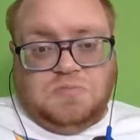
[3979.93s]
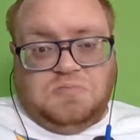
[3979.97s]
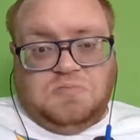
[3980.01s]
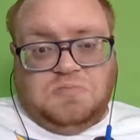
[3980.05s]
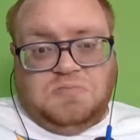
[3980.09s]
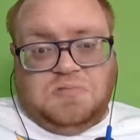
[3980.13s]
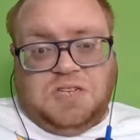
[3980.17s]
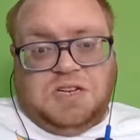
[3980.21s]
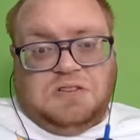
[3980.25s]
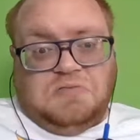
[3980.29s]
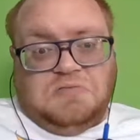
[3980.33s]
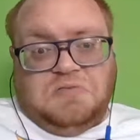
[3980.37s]

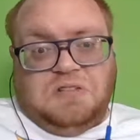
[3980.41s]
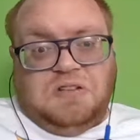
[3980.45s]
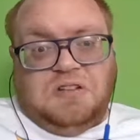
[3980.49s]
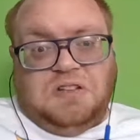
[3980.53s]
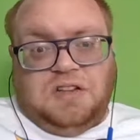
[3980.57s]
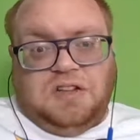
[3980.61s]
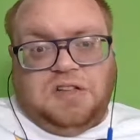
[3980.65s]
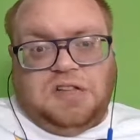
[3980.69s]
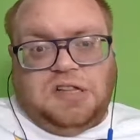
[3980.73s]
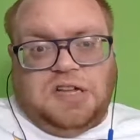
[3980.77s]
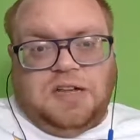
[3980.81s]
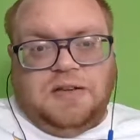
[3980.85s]
didn't
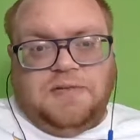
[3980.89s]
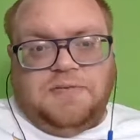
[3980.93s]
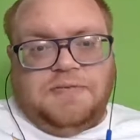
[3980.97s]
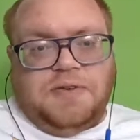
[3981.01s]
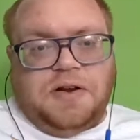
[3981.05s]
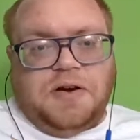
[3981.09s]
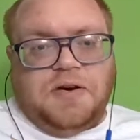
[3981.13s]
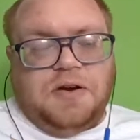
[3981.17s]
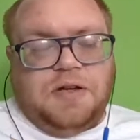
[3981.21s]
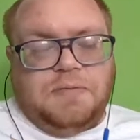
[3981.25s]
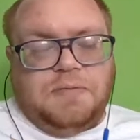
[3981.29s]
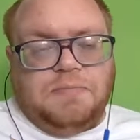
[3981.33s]
really seem
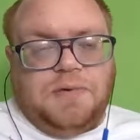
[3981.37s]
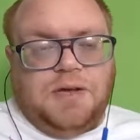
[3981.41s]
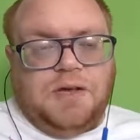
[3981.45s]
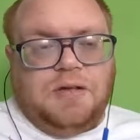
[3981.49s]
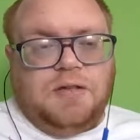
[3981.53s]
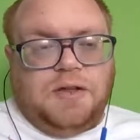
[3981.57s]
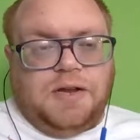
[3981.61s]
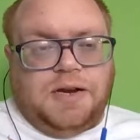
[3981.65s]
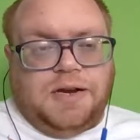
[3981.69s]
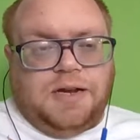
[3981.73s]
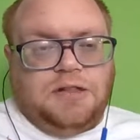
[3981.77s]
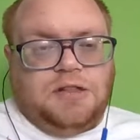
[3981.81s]
very
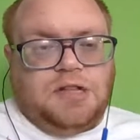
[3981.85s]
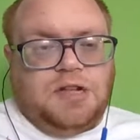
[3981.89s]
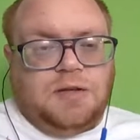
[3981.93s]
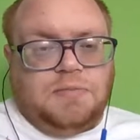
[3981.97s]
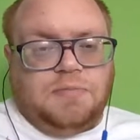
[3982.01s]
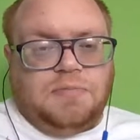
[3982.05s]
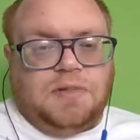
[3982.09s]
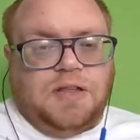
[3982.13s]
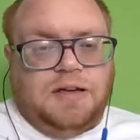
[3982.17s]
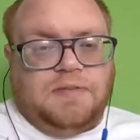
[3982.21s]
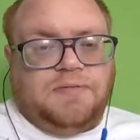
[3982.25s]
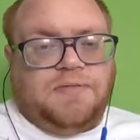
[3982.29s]
appealing. It
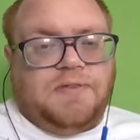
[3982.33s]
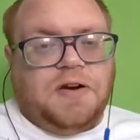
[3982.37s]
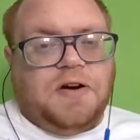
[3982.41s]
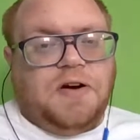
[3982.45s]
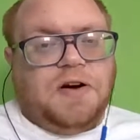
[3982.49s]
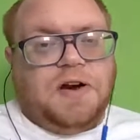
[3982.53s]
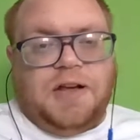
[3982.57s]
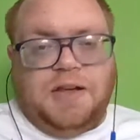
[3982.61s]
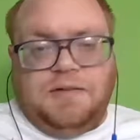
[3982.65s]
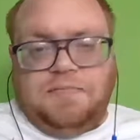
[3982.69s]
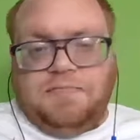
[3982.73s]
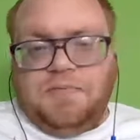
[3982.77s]
seemed like
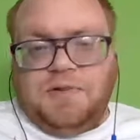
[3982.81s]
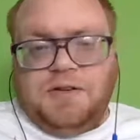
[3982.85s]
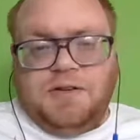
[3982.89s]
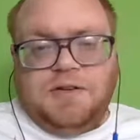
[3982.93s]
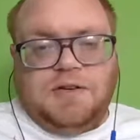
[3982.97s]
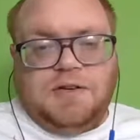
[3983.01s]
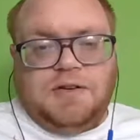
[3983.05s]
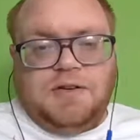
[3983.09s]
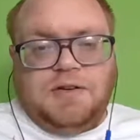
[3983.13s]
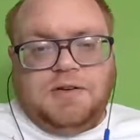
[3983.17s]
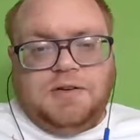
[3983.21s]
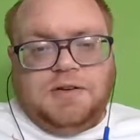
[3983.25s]
very,
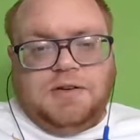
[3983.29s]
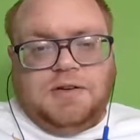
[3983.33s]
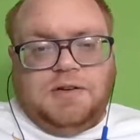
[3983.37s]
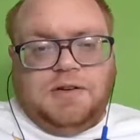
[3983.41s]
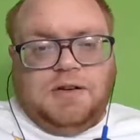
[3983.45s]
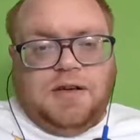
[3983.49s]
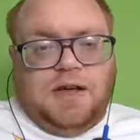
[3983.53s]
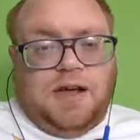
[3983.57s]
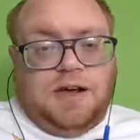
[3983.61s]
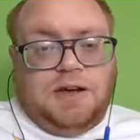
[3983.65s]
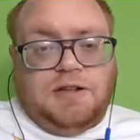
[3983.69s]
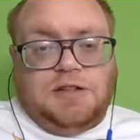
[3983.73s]

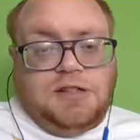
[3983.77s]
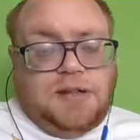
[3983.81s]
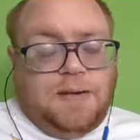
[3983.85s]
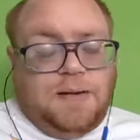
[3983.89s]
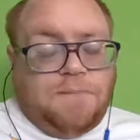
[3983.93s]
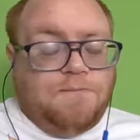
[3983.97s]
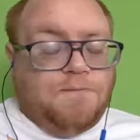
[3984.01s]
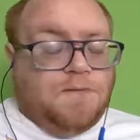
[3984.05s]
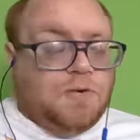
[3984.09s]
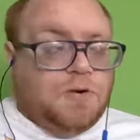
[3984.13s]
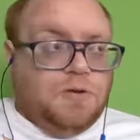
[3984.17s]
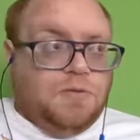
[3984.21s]

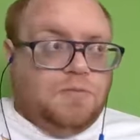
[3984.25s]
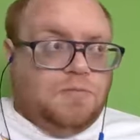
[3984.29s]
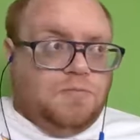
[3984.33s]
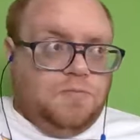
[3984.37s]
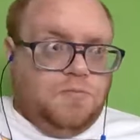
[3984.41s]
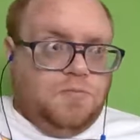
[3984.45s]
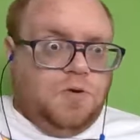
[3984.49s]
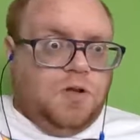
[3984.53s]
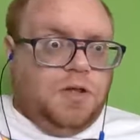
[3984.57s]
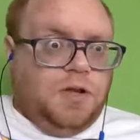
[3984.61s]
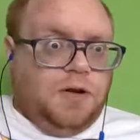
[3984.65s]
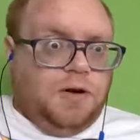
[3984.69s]
except for
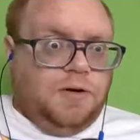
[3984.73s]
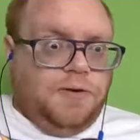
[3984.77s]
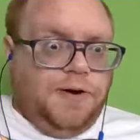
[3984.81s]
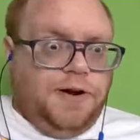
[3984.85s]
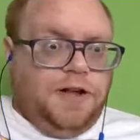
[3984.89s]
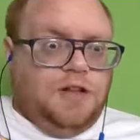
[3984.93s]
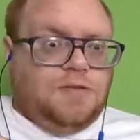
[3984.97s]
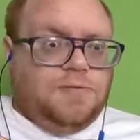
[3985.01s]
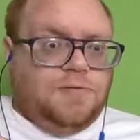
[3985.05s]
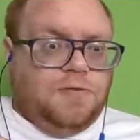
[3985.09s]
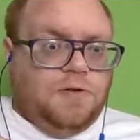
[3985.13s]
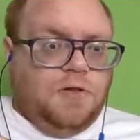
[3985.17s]
Will and
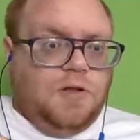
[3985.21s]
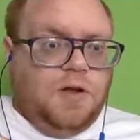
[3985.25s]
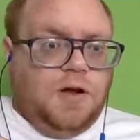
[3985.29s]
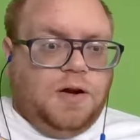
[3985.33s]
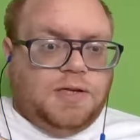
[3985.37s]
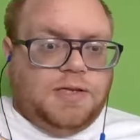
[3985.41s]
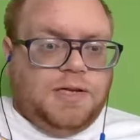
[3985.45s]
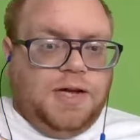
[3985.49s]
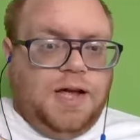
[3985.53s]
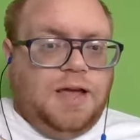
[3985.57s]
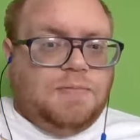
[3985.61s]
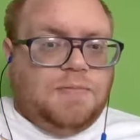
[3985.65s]
Grace for a
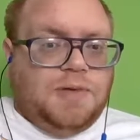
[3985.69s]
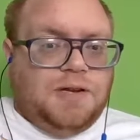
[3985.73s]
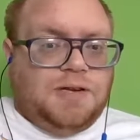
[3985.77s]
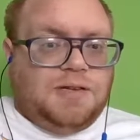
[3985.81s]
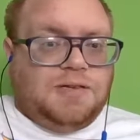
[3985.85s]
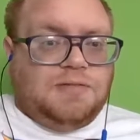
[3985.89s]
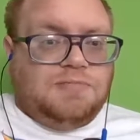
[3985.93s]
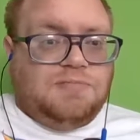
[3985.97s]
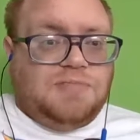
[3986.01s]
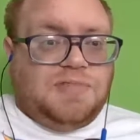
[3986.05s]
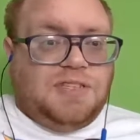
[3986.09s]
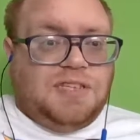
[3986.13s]
long time, it
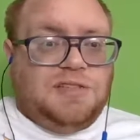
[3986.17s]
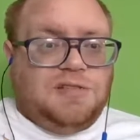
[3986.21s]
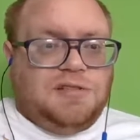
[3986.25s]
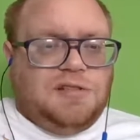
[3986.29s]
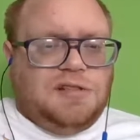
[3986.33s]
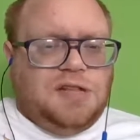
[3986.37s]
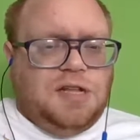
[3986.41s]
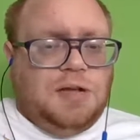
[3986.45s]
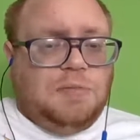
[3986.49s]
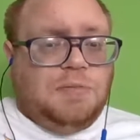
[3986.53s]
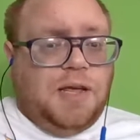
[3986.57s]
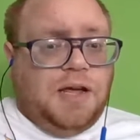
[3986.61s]
didn't
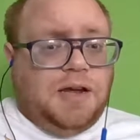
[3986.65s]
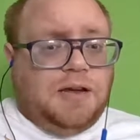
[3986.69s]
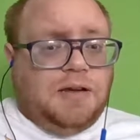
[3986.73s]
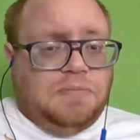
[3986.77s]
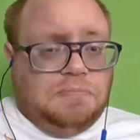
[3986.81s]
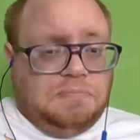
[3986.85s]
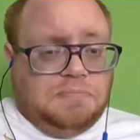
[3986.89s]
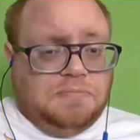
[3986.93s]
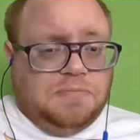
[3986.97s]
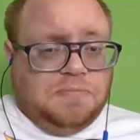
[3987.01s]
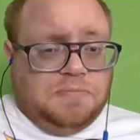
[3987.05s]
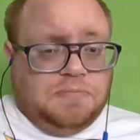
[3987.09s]
seem like a
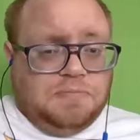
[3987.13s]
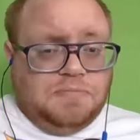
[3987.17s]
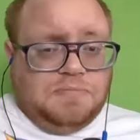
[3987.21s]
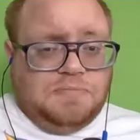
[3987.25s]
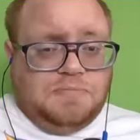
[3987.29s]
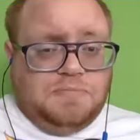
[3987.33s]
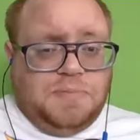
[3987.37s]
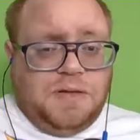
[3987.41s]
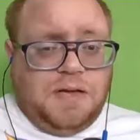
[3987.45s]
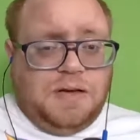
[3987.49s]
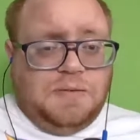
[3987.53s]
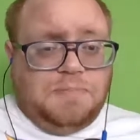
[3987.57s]

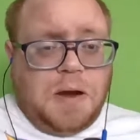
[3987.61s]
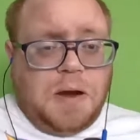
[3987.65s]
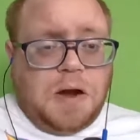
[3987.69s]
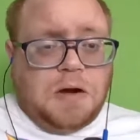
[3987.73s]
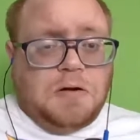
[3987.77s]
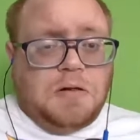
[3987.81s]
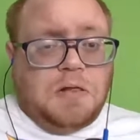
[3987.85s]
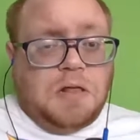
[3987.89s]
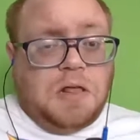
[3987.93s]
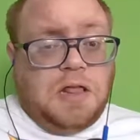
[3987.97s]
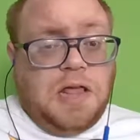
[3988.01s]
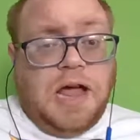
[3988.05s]
big
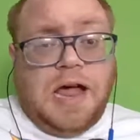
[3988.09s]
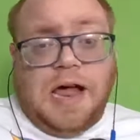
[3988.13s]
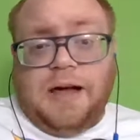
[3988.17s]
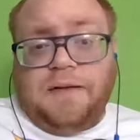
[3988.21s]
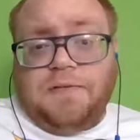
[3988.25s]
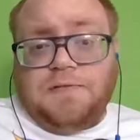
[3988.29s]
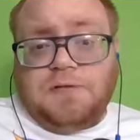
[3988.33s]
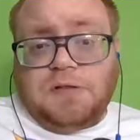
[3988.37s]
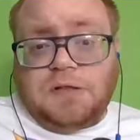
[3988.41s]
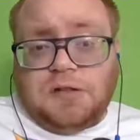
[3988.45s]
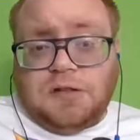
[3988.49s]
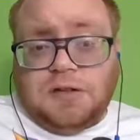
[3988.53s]
barrel of
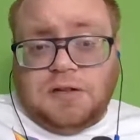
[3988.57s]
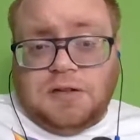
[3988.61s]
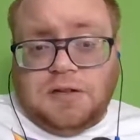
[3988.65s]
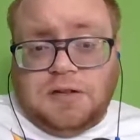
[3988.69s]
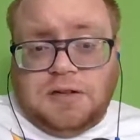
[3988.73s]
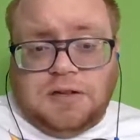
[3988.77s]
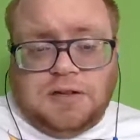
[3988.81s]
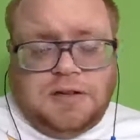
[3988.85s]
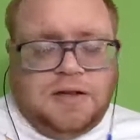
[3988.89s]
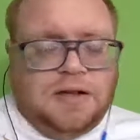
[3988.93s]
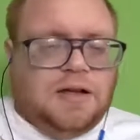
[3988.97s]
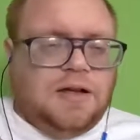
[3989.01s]
laughs.
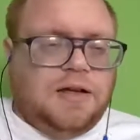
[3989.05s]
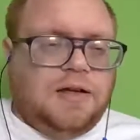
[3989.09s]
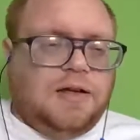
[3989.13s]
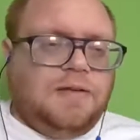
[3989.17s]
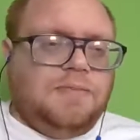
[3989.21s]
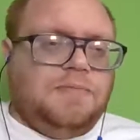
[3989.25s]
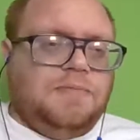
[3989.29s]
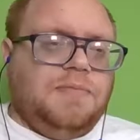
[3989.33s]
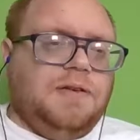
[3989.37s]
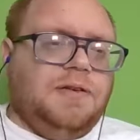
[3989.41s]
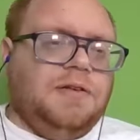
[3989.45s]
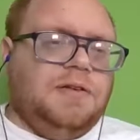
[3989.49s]

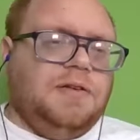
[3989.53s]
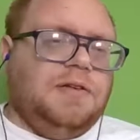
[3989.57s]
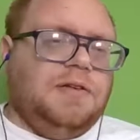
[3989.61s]
Um,